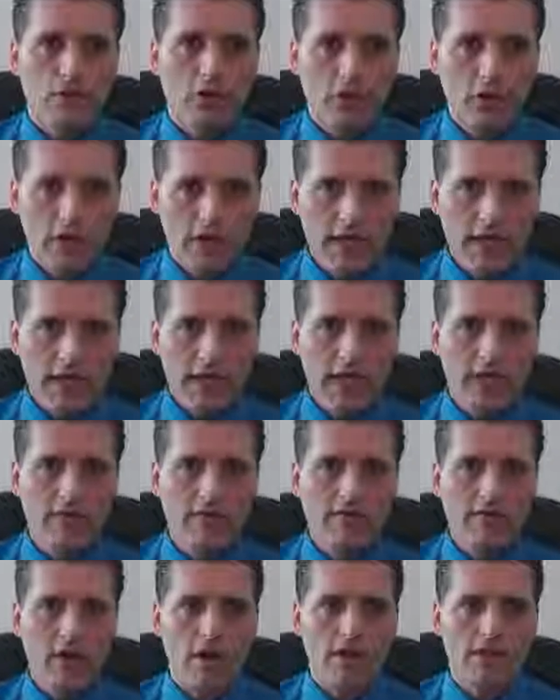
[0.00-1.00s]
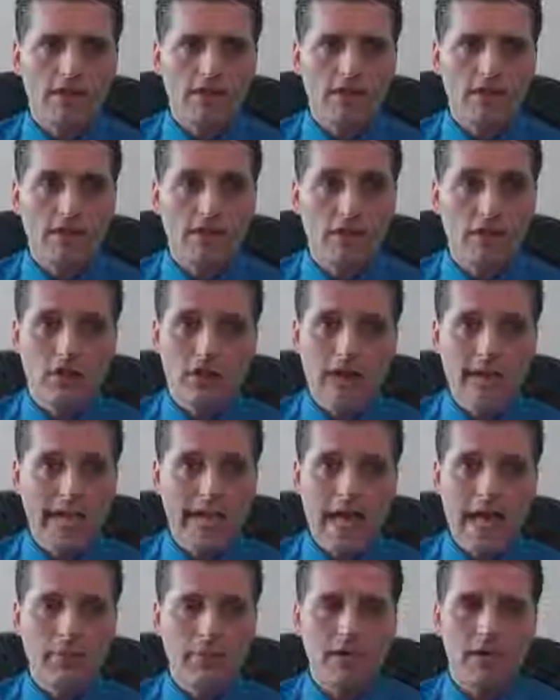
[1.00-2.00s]
who are looking to get involved in this and looking
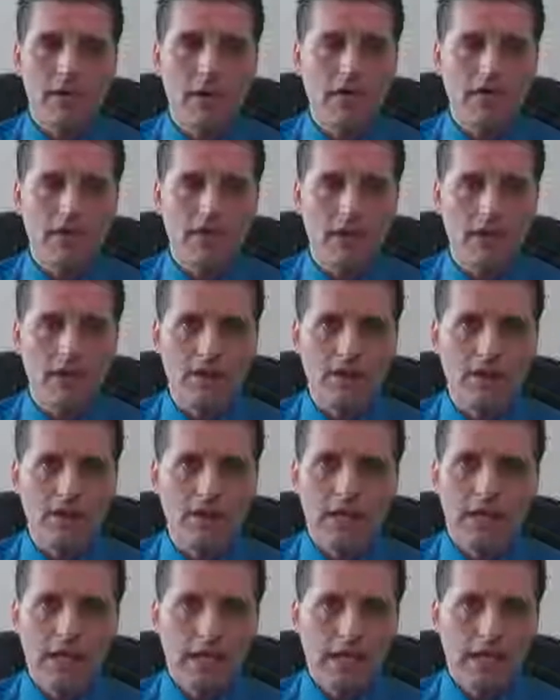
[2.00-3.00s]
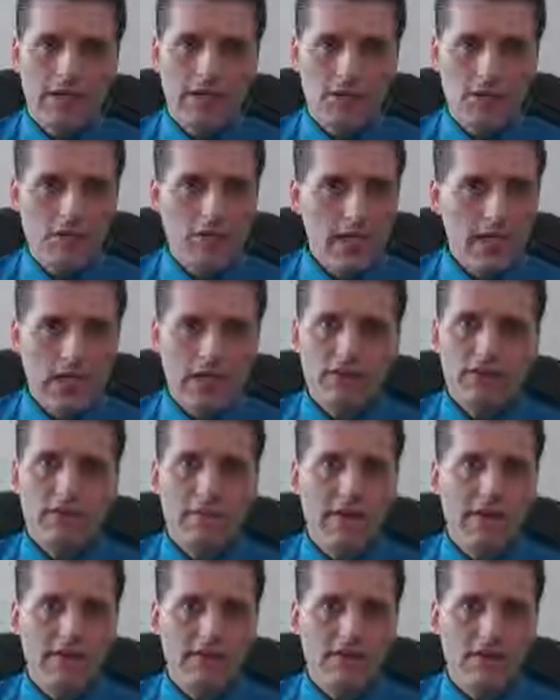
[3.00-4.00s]
to capitalize on this, you need
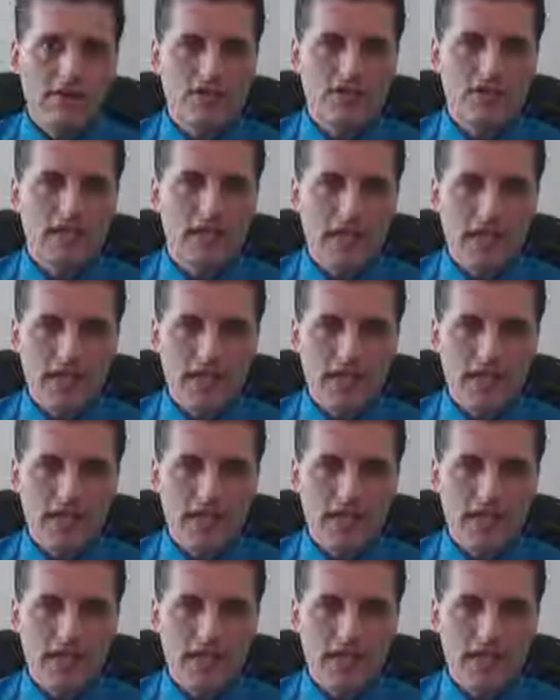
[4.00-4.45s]
to pay attention.